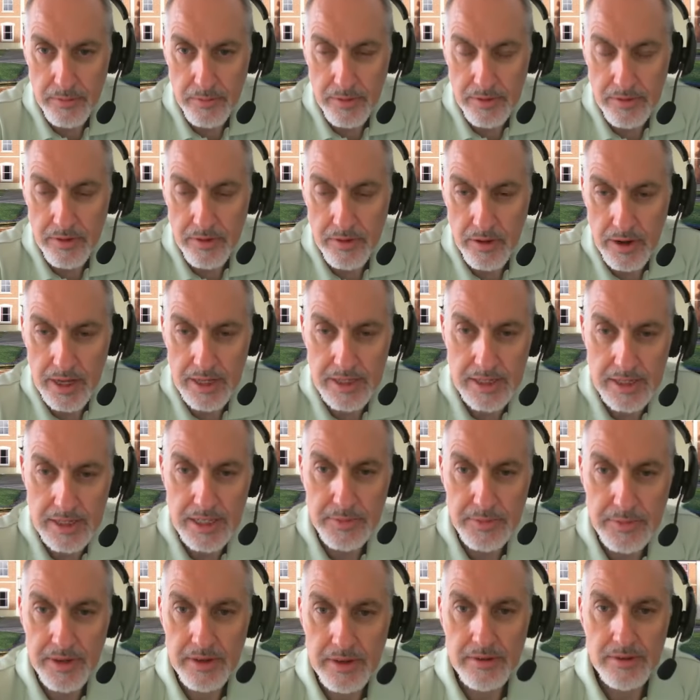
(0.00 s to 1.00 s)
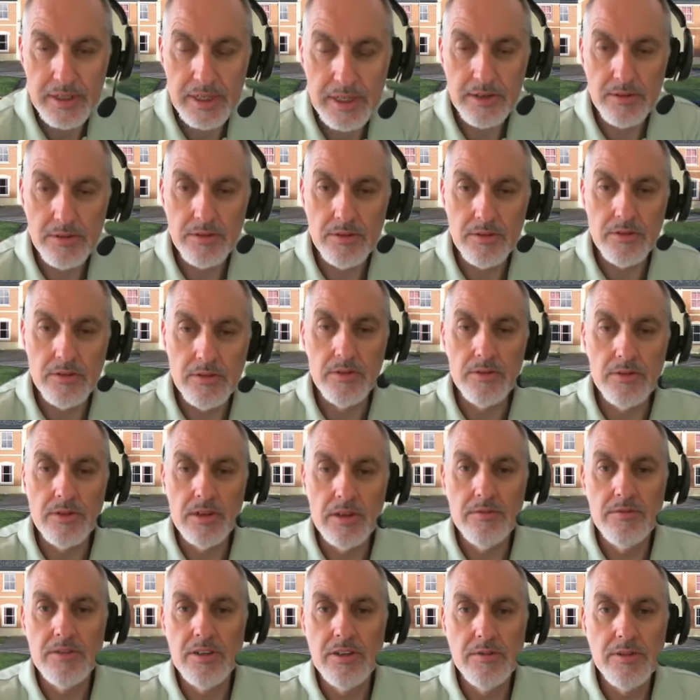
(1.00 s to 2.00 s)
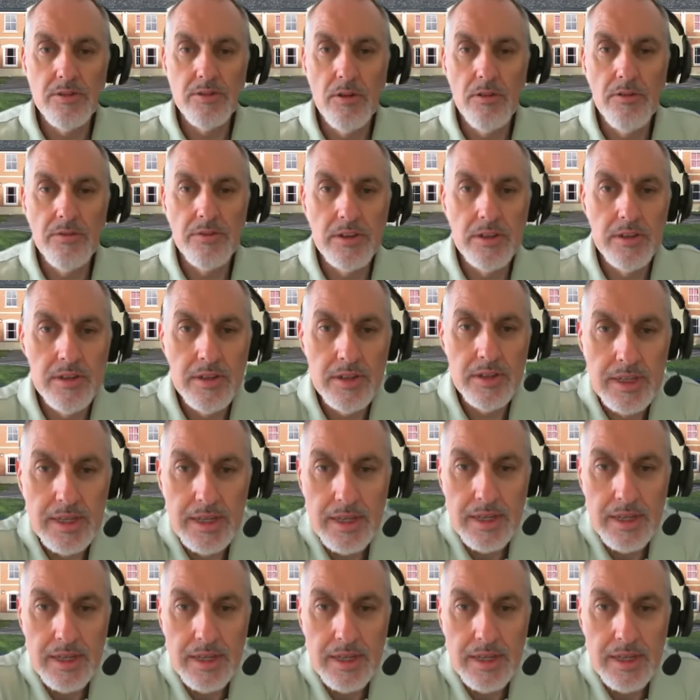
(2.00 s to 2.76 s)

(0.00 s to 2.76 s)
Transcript: we've got less experience in or, or don't do as often